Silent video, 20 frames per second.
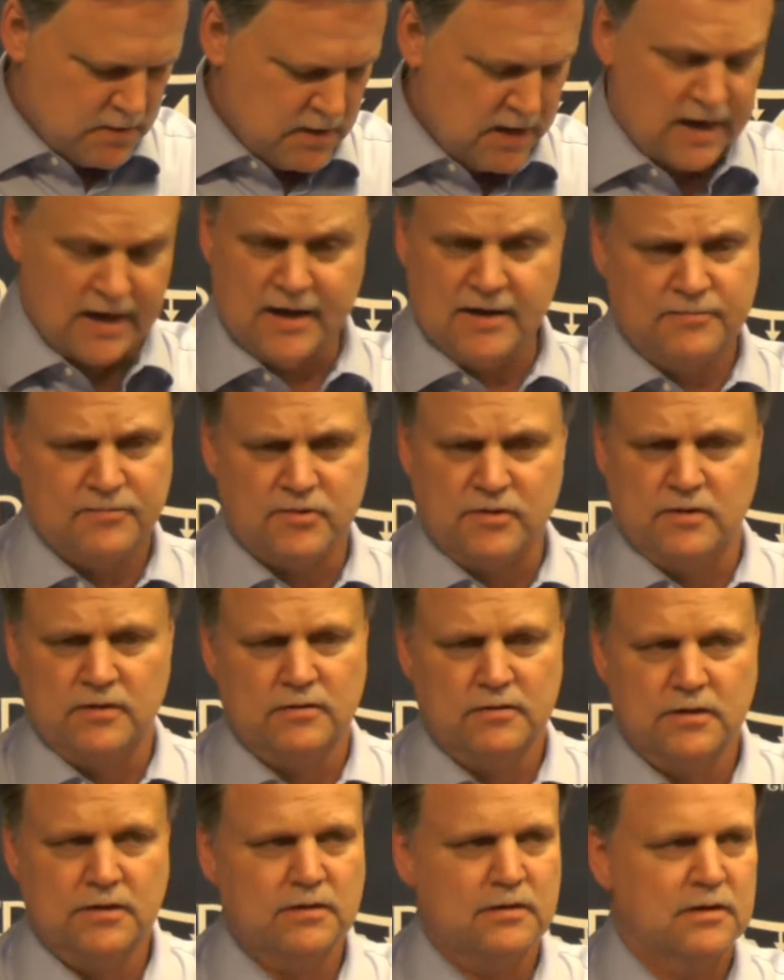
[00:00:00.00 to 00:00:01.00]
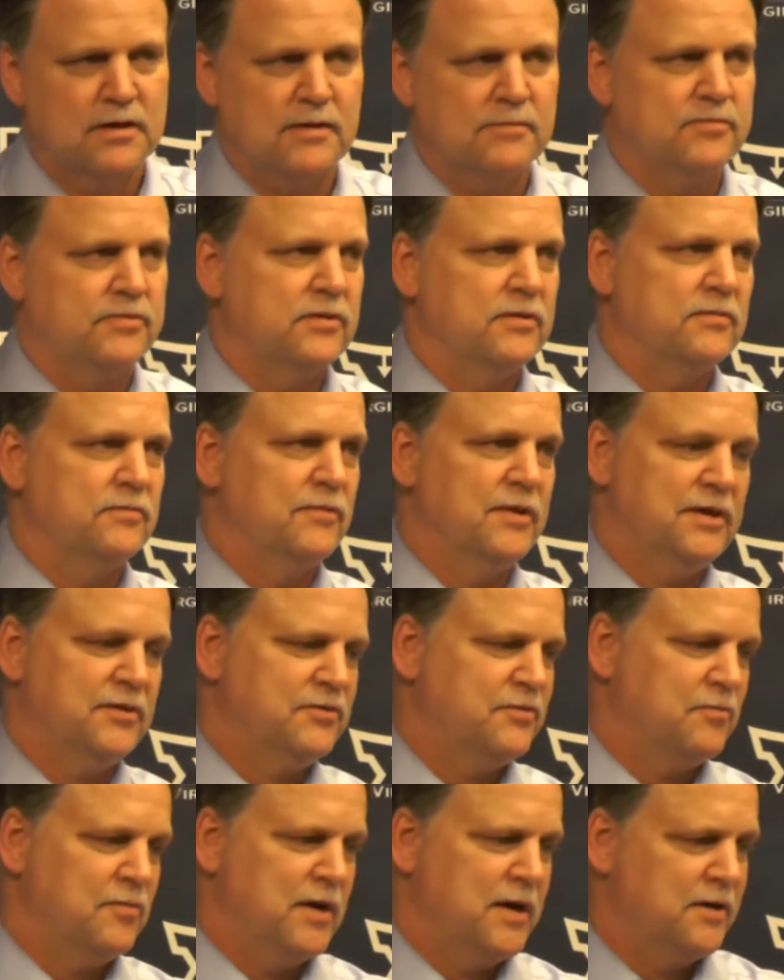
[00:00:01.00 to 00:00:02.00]
Yeah, absolutely. Absolutely. We had
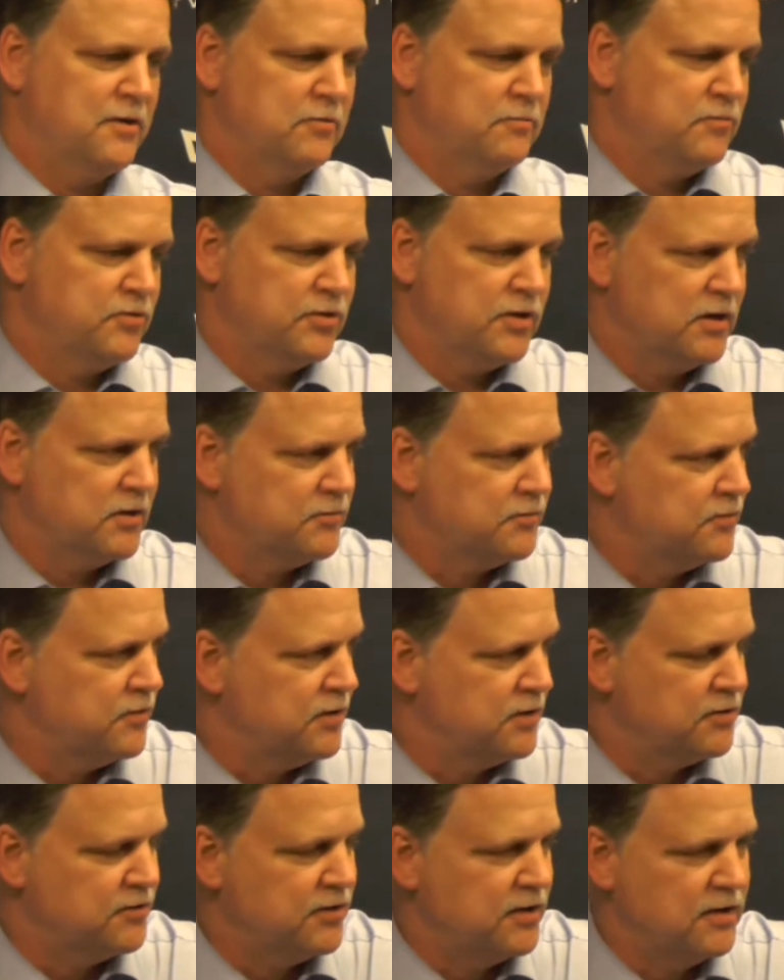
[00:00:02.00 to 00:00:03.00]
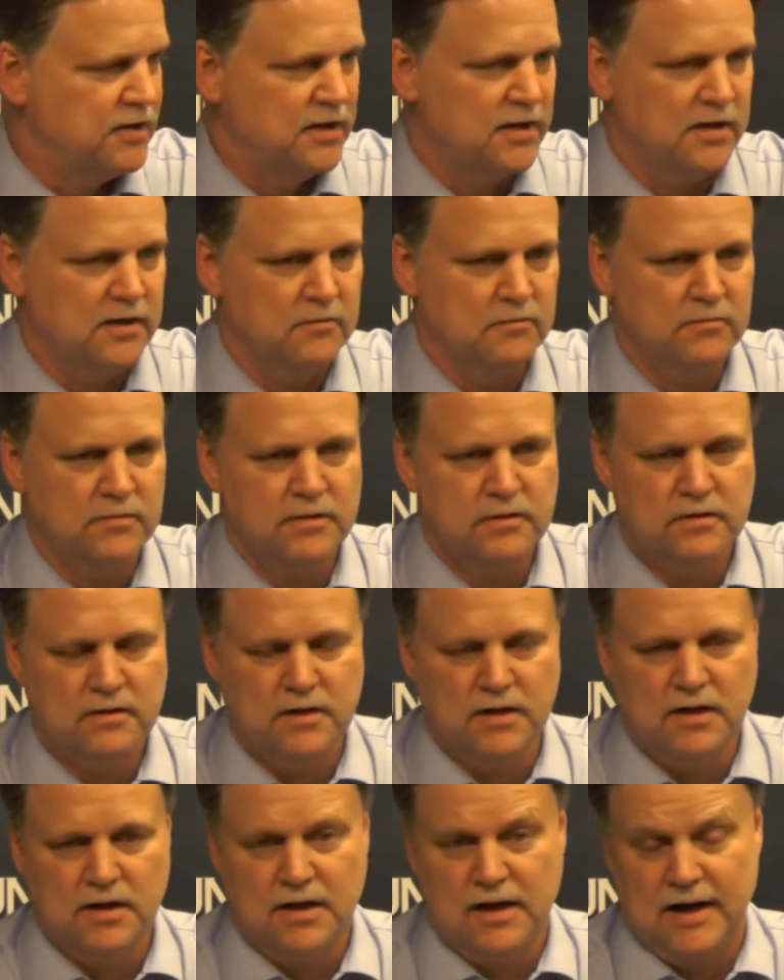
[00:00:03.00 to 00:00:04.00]
some wide open shots. We just didn't hit them.
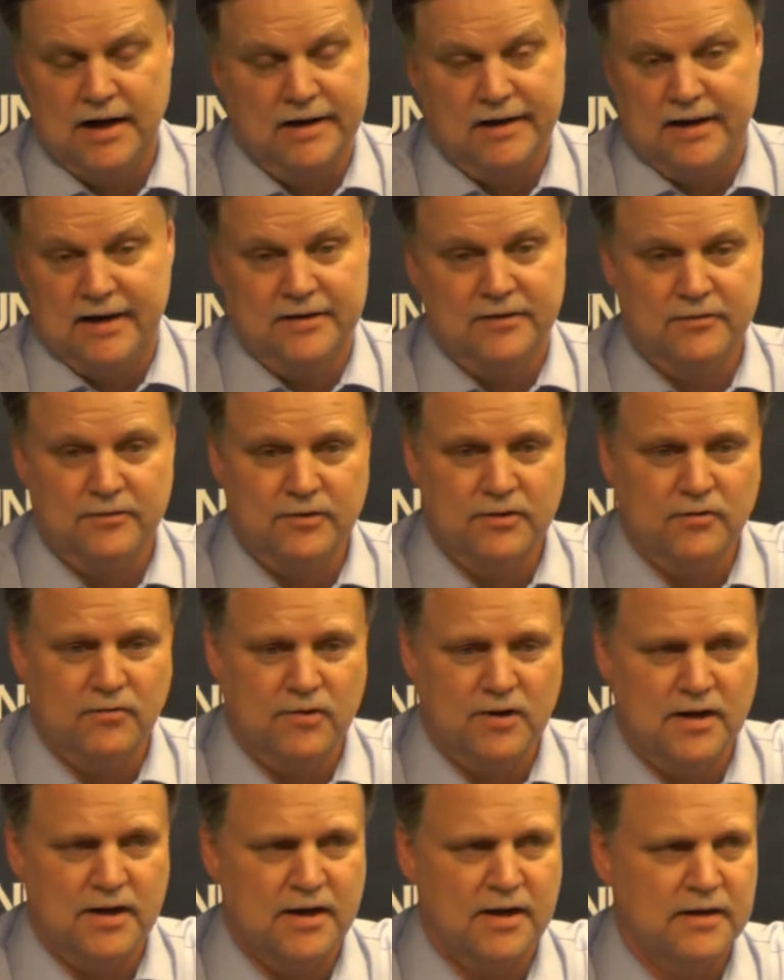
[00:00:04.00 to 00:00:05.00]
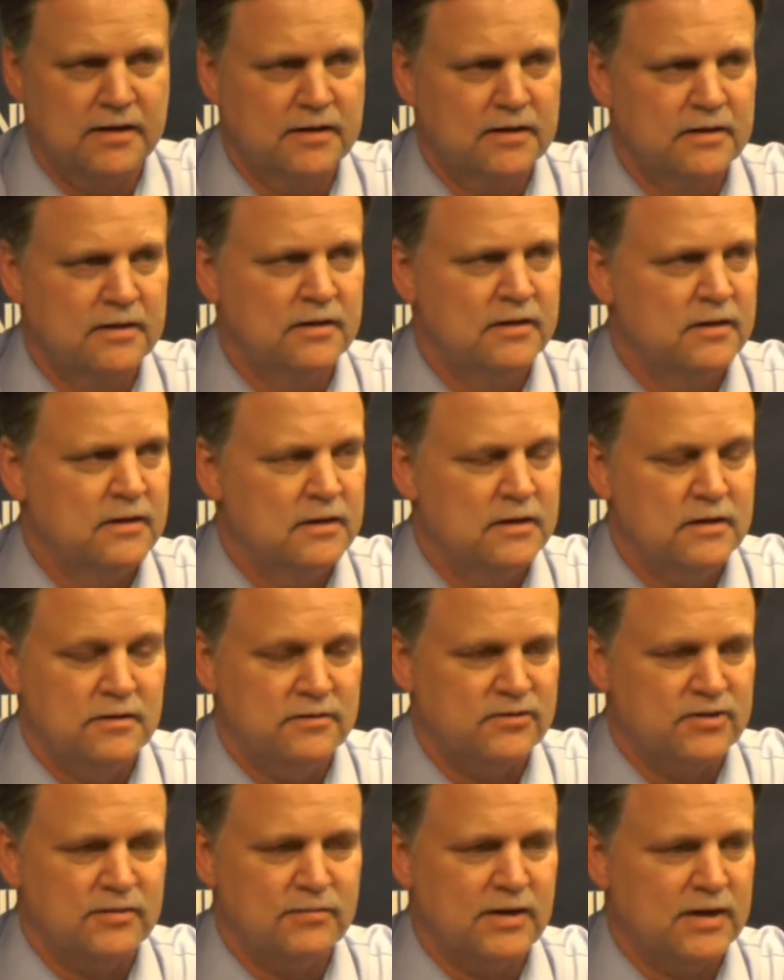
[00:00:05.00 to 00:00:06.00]
I don't know why.
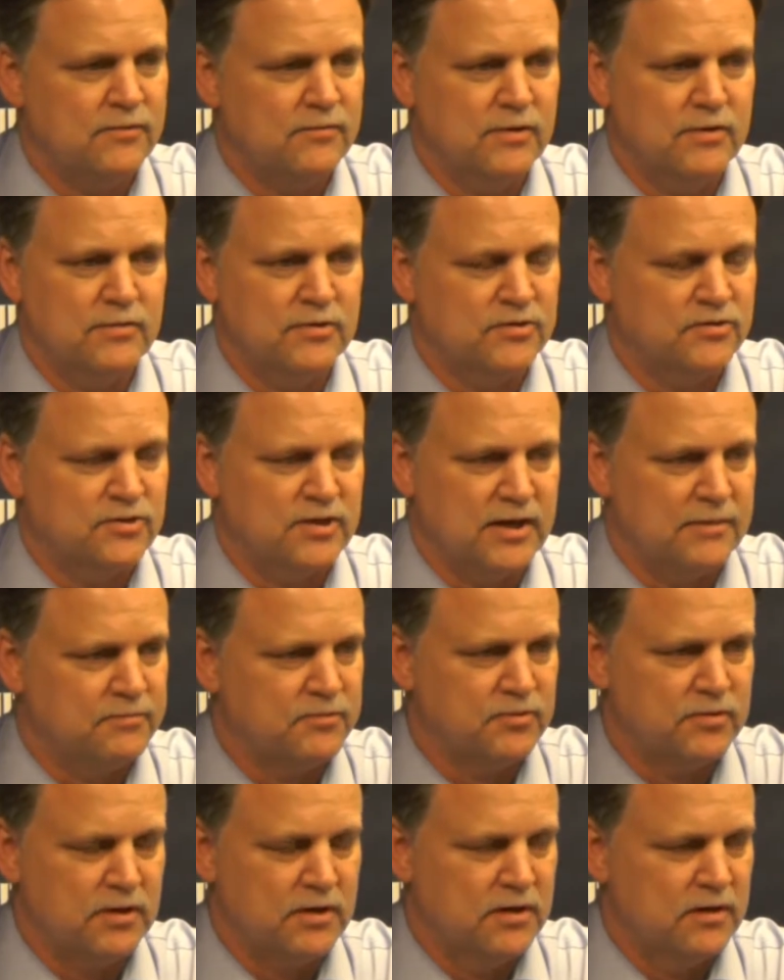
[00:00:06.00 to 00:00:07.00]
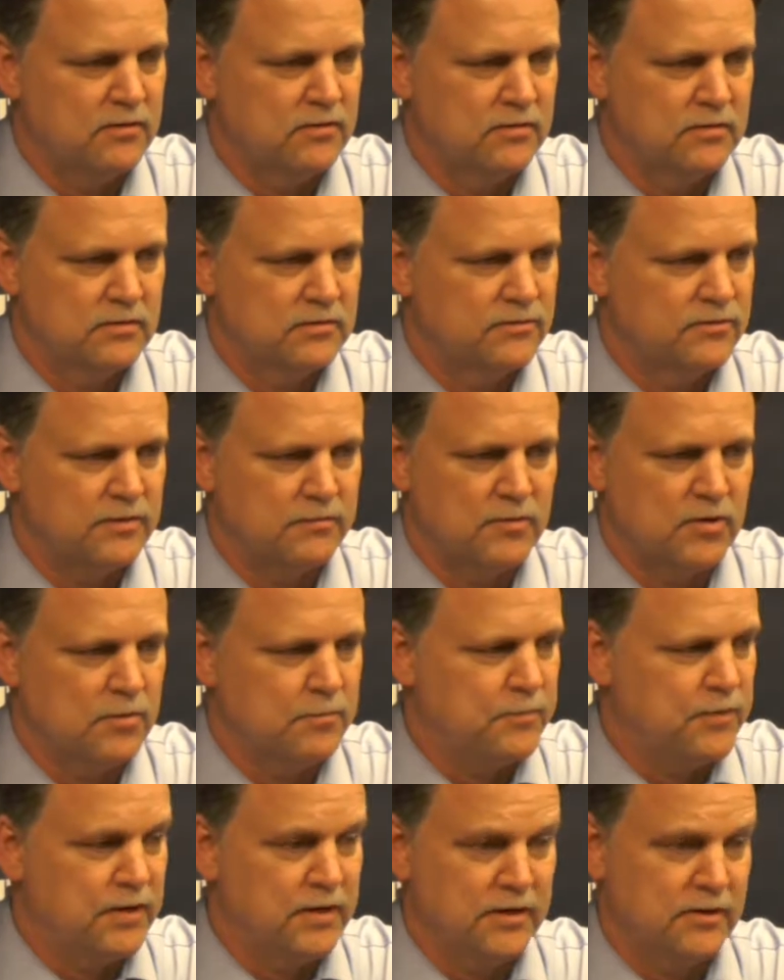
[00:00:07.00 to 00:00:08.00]
It seemed like we were a step slow. Some of our
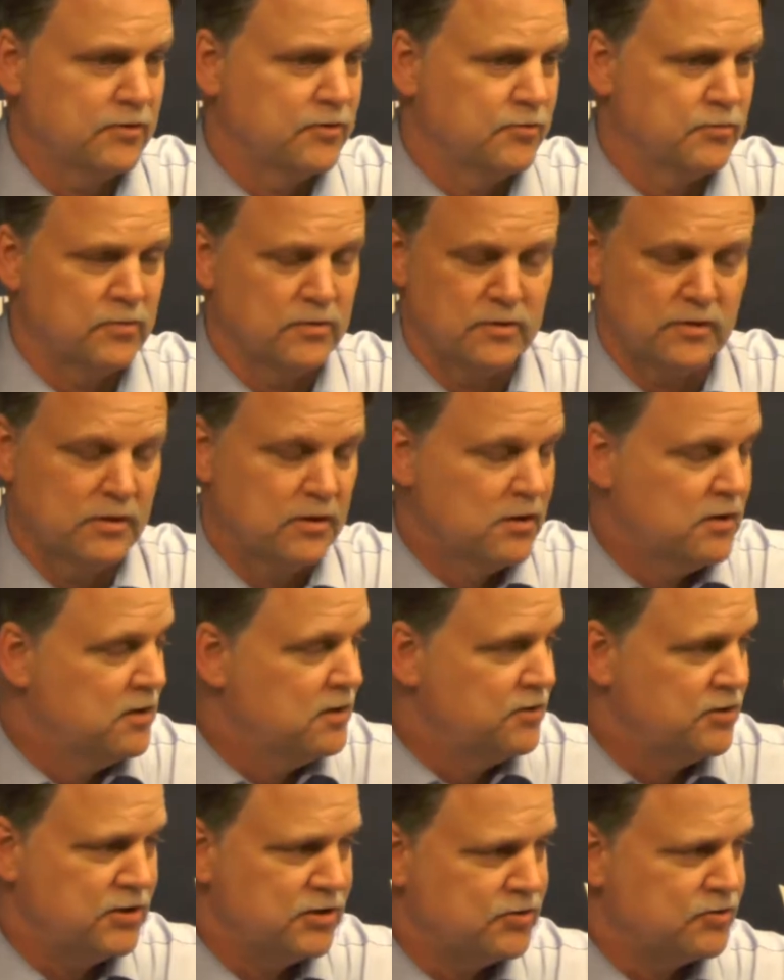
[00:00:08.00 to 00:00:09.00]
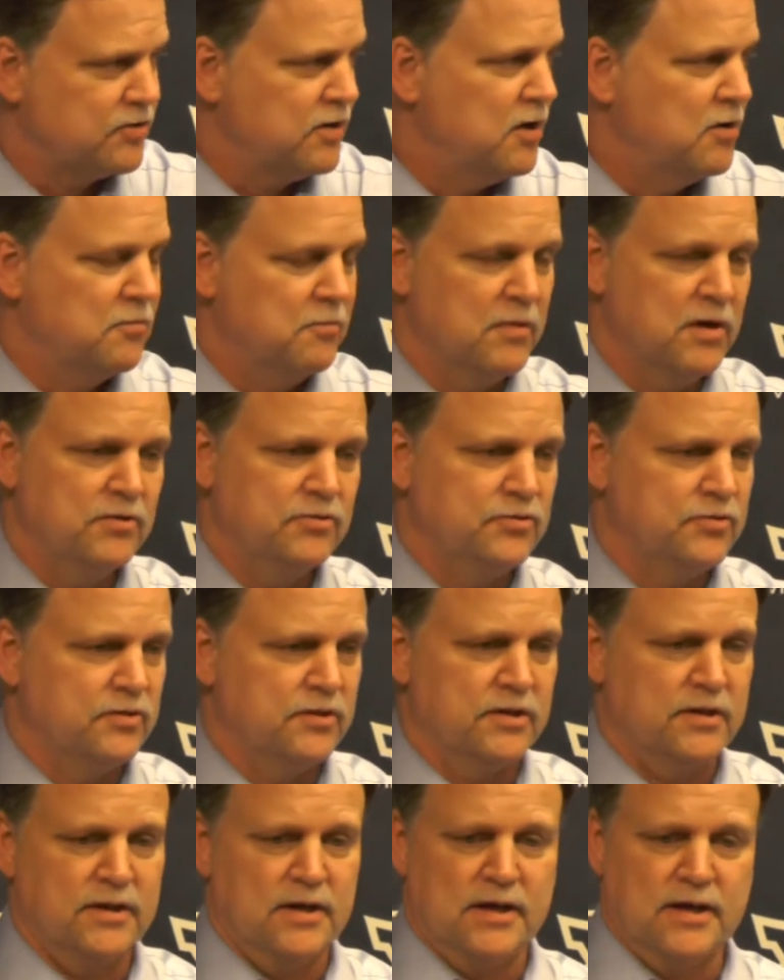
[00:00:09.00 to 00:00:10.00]
players were just slow motion
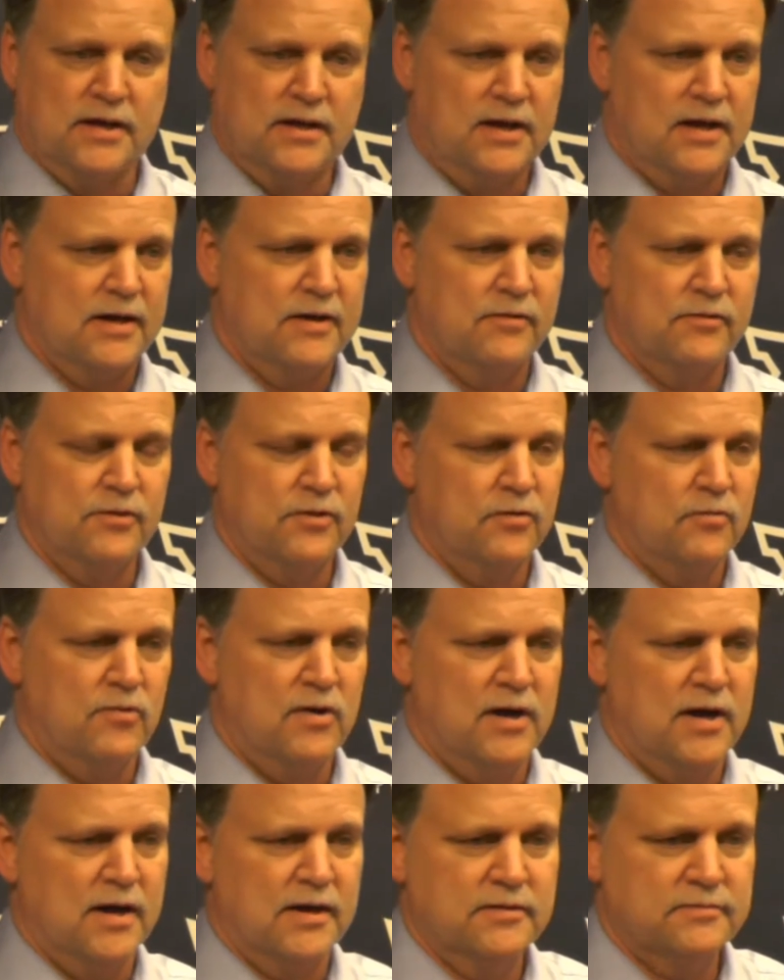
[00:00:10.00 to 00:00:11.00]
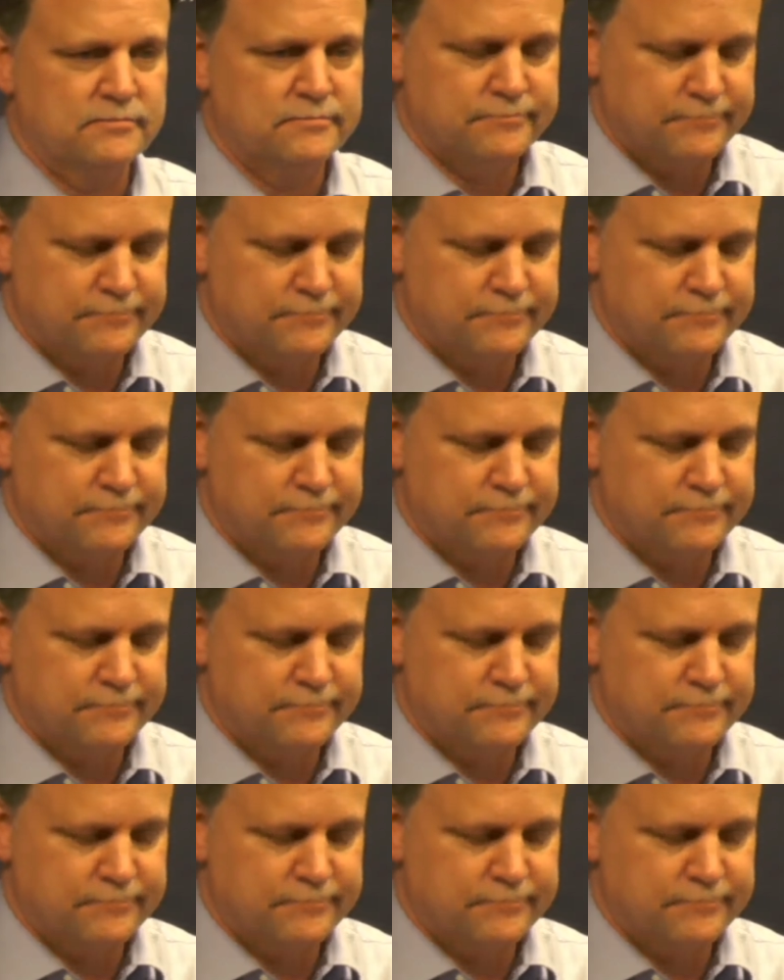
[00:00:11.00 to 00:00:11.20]
today, and I don't know why.